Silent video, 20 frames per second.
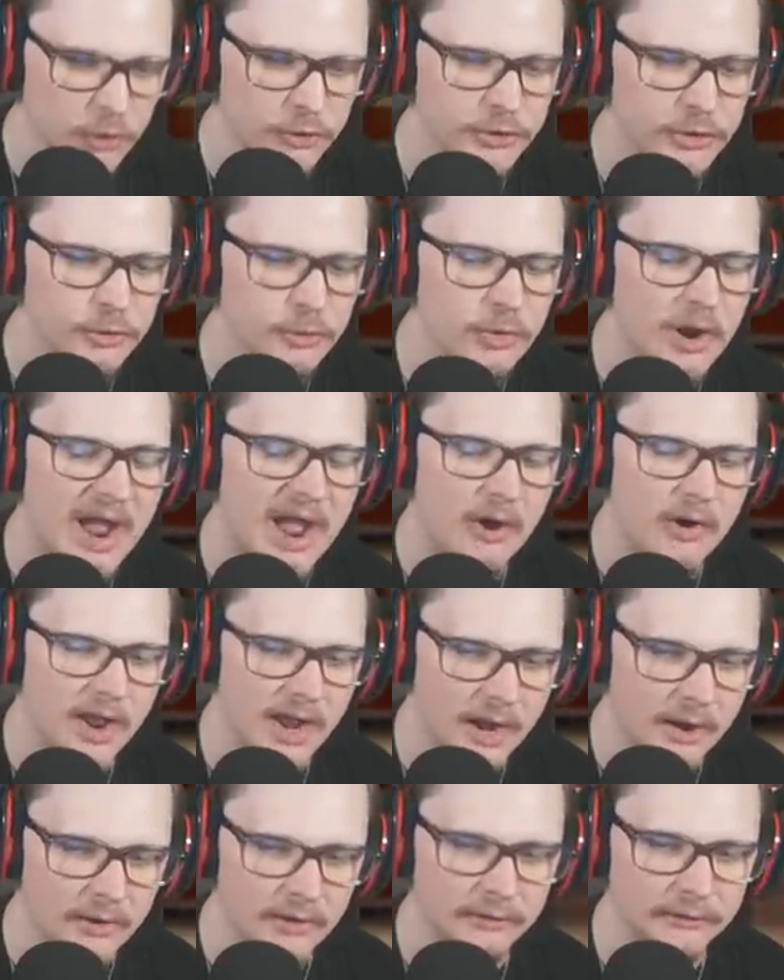you how
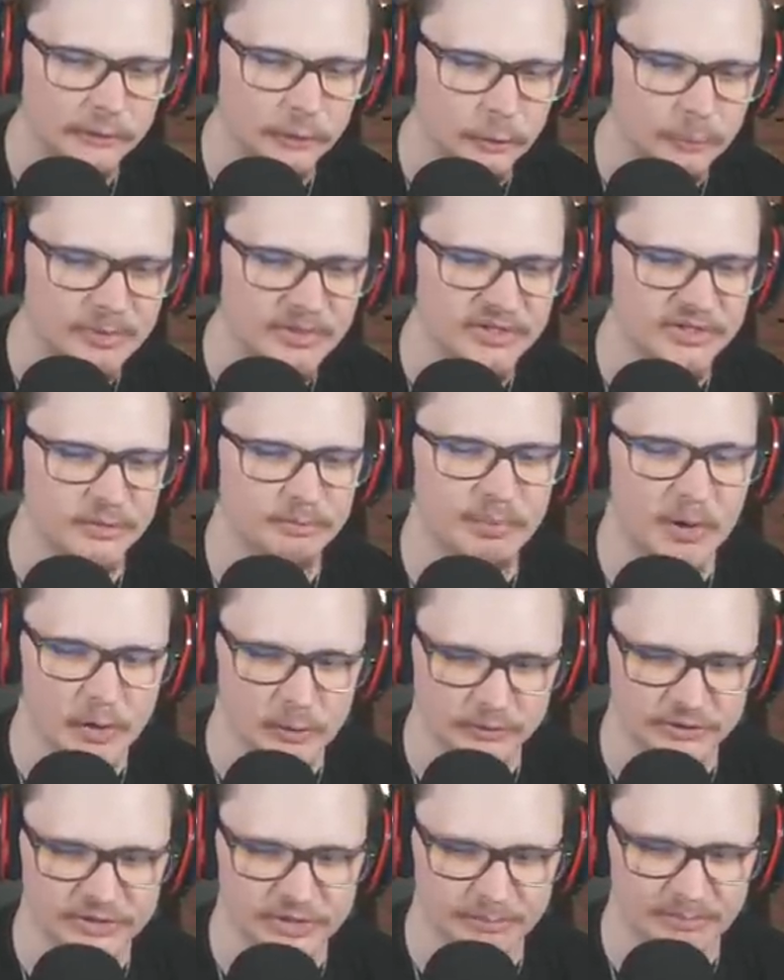Aaron Loup is
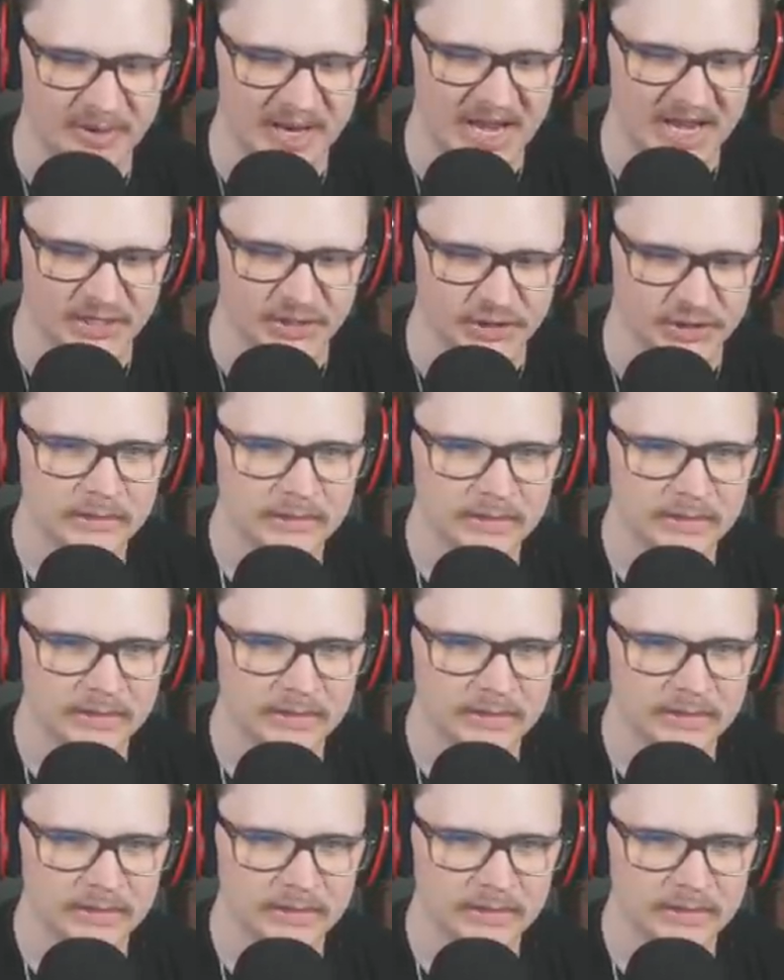supposed to pitch.